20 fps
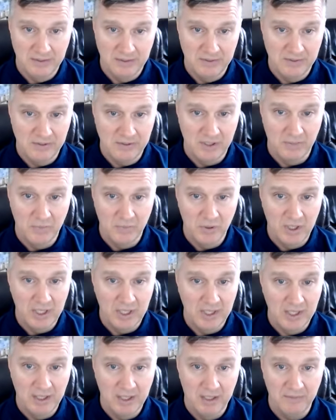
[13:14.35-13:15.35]

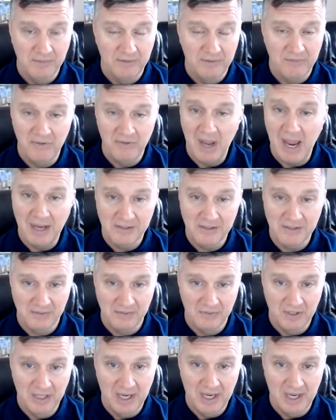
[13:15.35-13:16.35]
summary of the facts
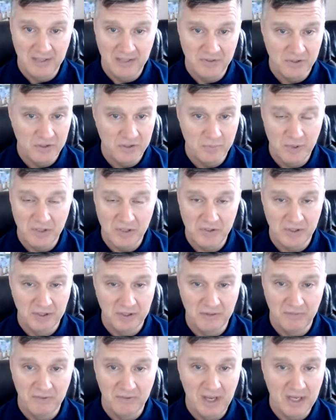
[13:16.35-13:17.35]
of the case, especially
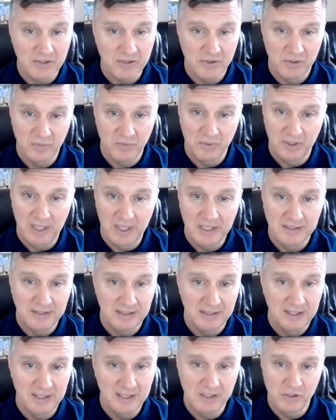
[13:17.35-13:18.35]
the facts that relate
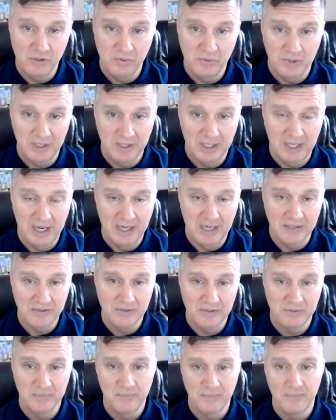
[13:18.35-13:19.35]
to the issue in the
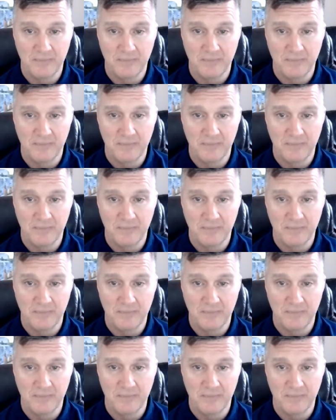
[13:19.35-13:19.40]
case.